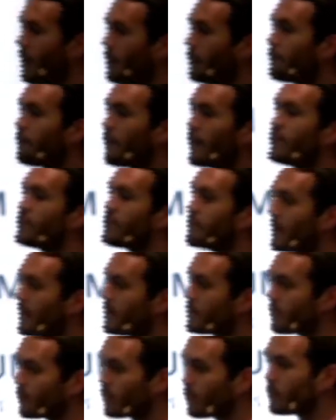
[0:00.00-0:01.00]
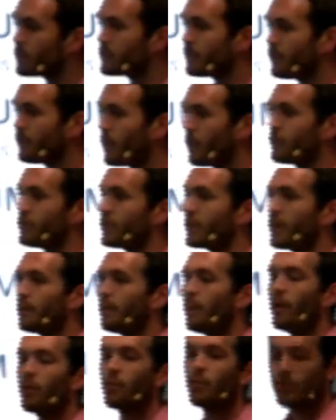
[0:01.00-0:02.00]
fundamental laws of logic
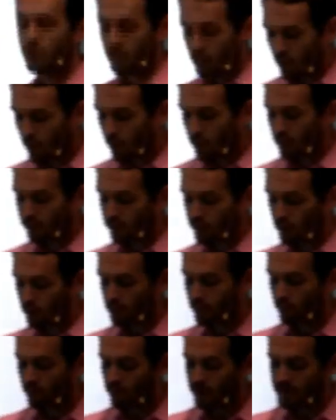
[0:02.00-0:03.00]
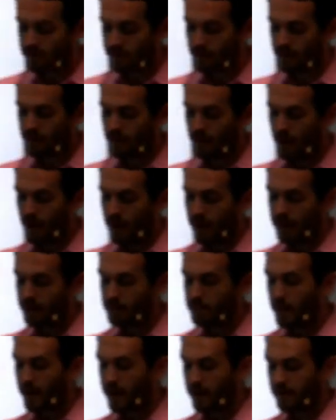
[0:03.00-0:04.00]
upon which all of human reason is
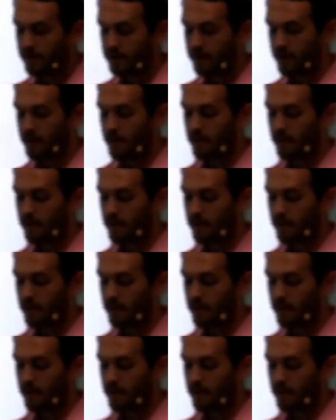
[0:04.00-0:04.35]
based.